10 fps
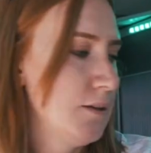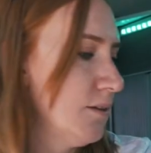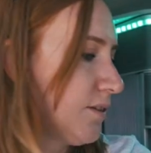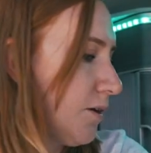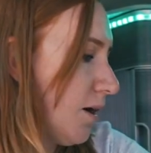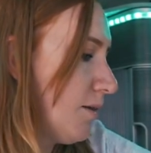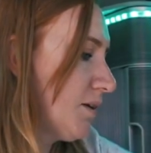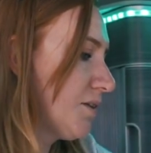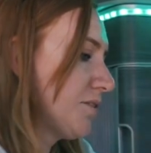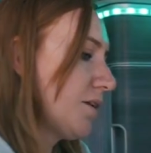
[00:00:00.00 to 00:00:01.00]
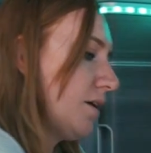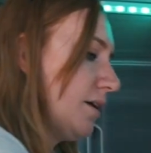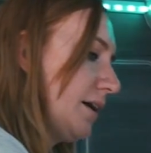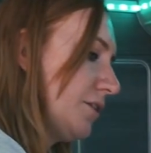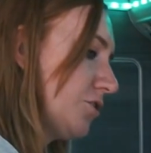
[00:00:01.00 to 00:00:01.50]
So I'm going to
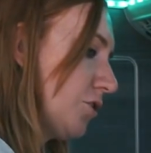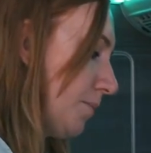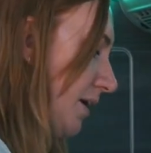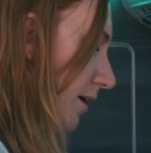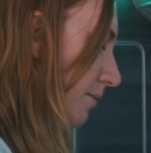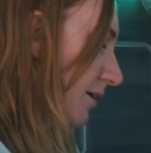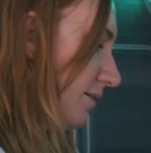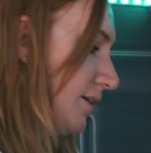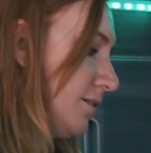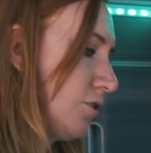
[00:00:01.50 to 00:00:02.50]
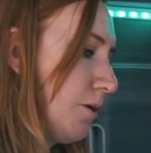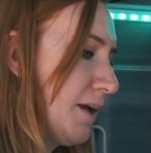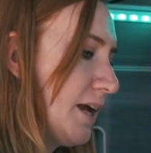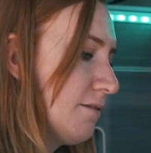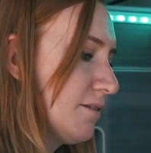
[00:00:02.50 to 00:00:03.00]
start at the top here because this top
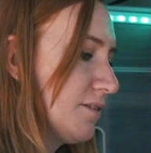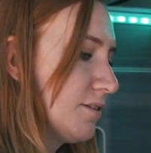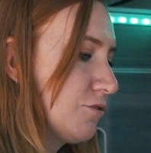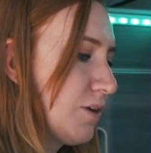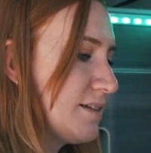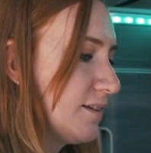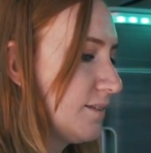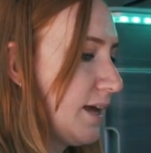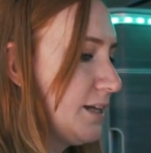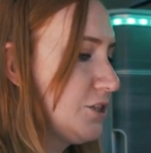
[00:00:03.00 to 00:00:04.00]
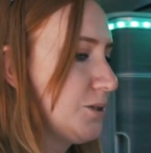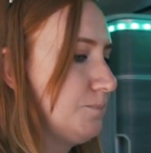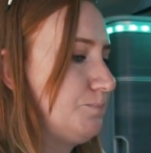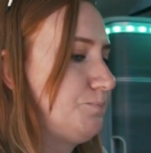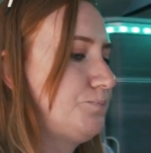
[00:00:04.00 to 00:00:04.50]
here is the straightest edge,
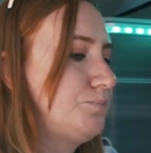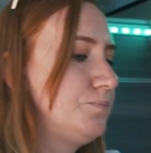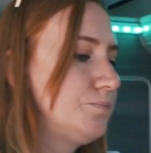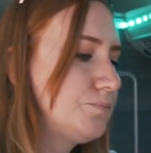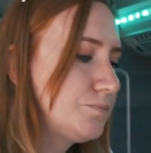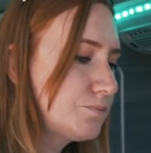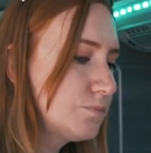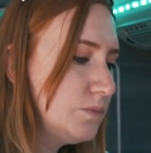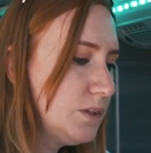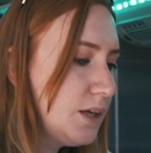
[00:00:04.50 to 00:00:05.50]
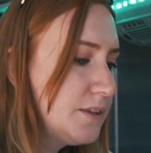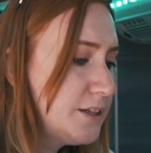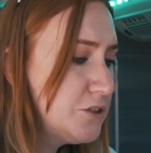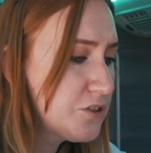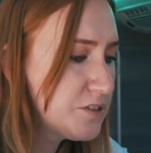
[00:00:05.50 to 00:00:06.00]
and
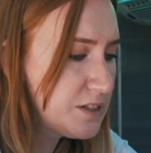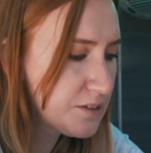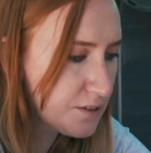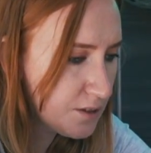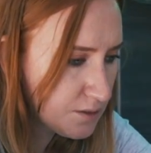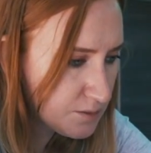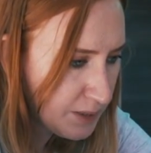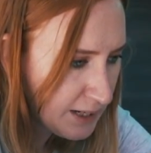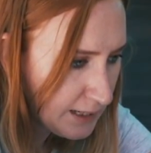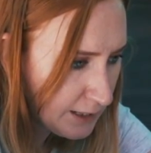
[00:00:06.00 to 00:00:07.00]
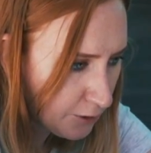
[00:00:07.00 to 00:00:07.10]
then you just need to start peeling